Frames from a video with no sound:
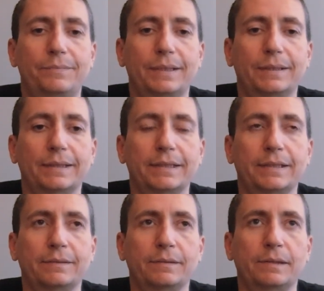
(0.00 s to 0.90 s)
it all. Like,
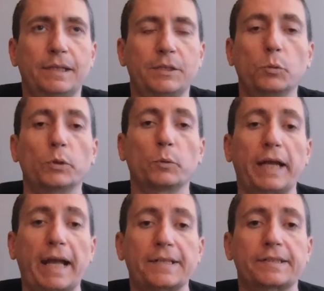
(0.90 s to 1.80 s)
and you wouldn't want
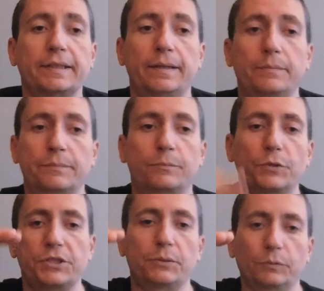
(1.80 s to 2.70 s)
to ask them
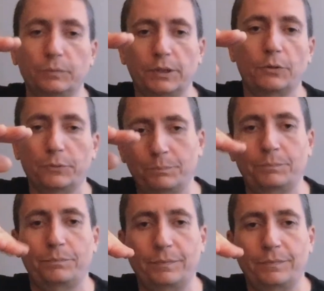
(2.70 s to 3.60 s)
once you go,
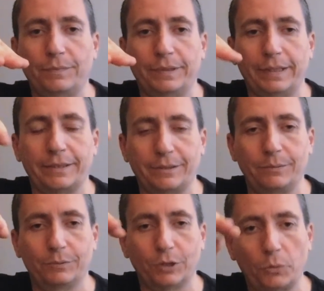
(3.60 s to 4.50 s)
like
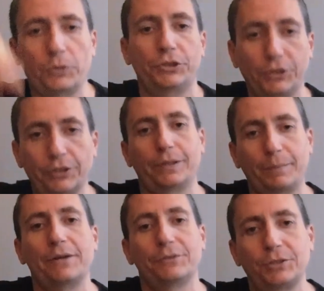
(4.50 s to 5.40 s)
you lowered your
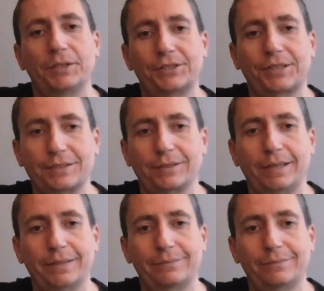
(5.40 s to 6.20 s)
amount too much because you're like,